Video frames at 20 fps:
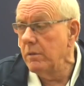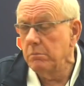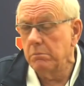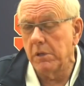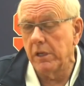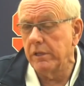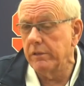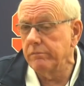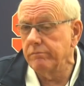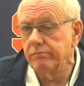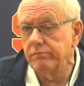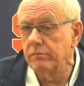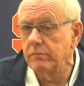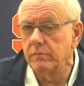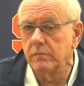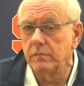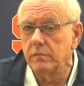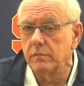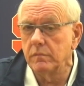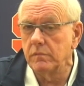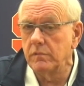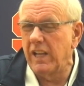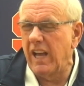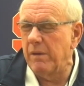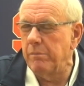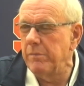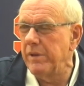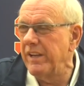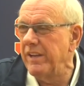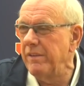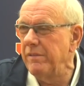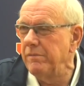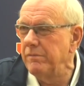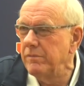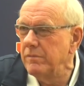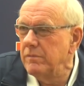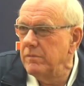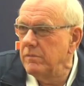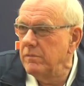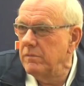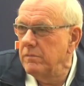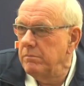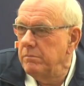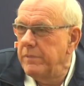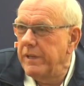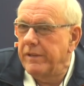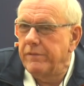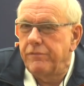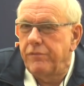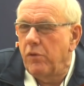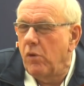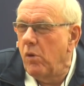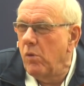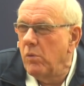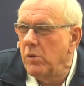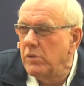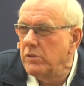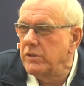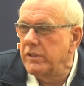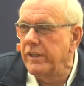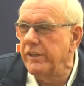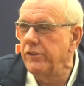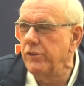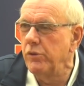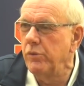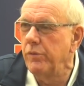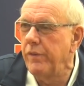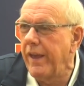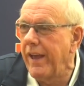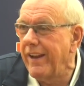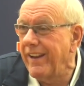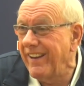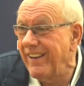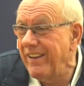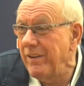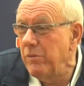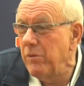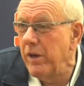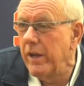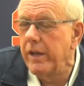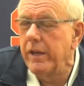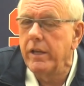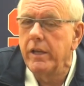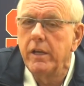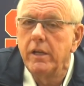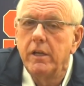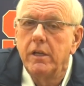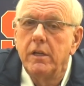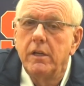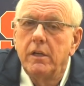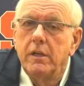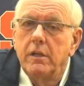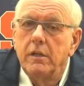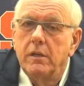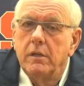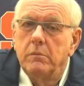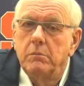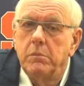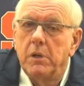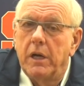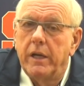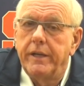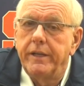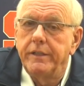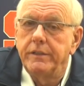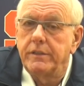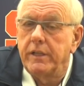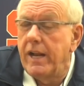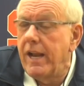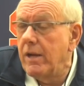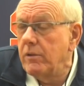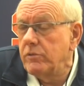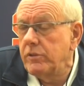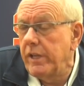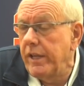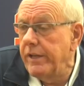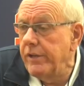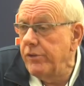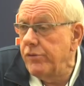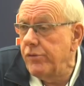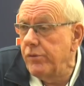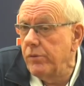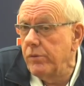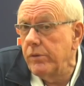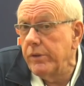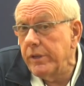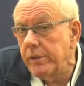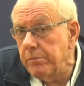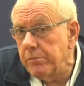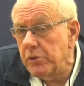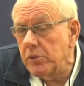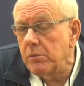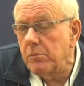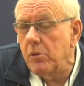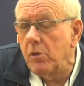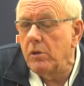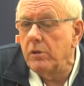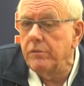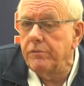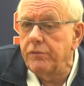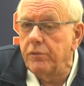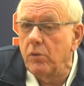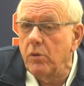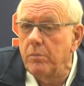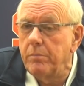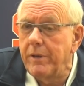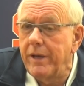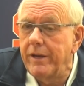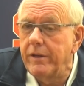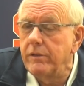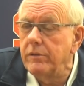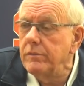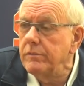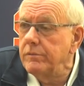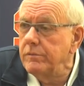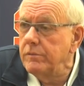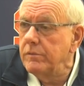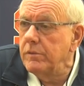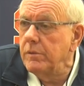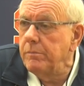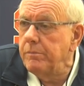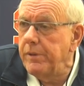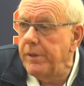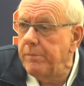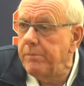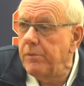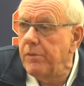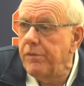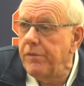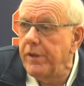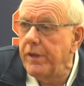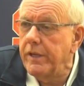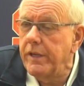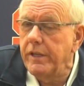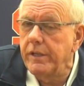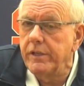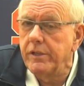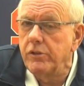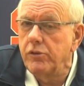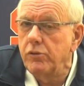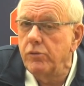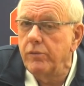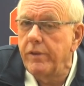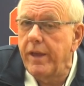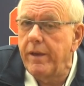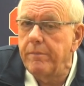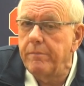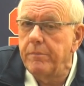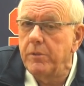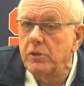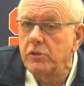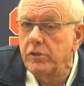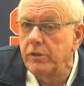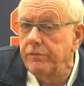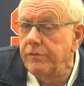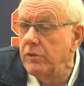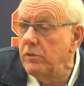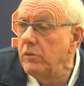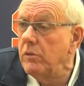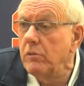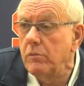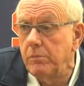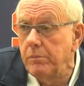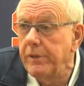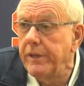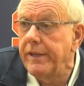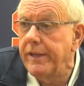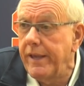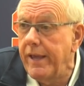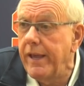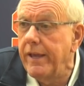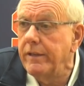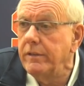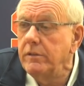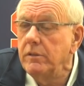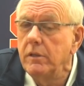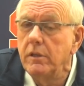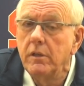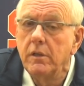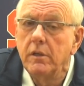but not many big forwards can do that anyway. But he's an outstanding shooter. He can put the ball on the floor better than people think. He didn't do that much at Villanova, but he can.